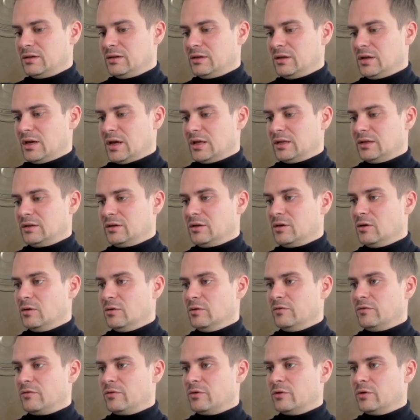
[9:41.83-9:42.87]
Yeah, then
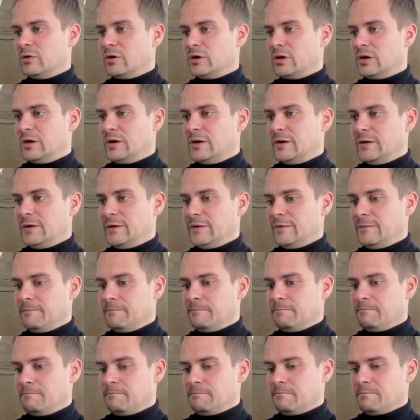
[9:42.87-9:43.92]
going for
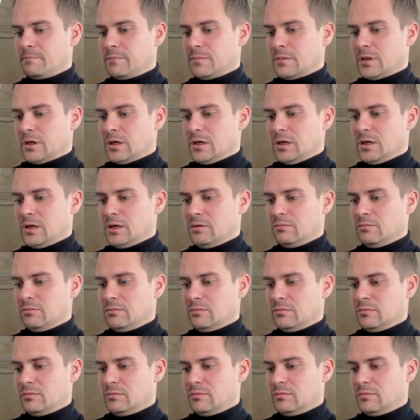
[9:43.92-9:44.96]

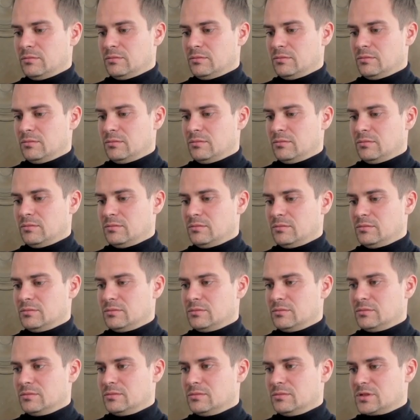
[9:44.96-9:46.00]
um
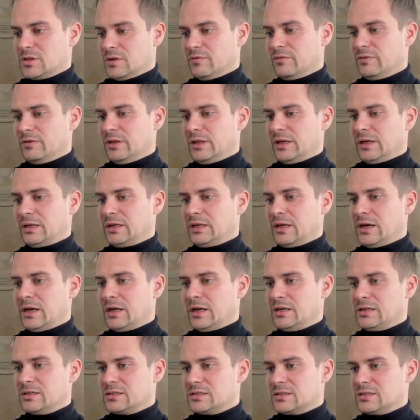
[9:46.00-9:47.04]
something like that
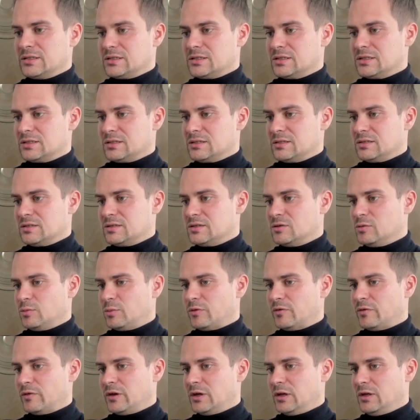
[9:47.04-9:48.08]
is super
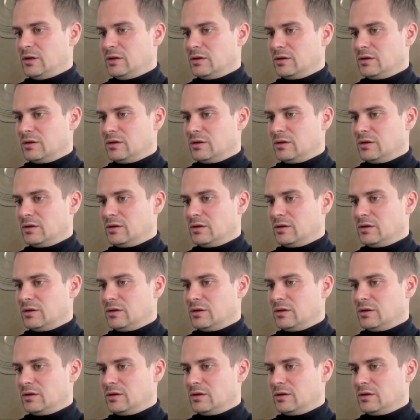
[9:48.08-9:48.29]
funny.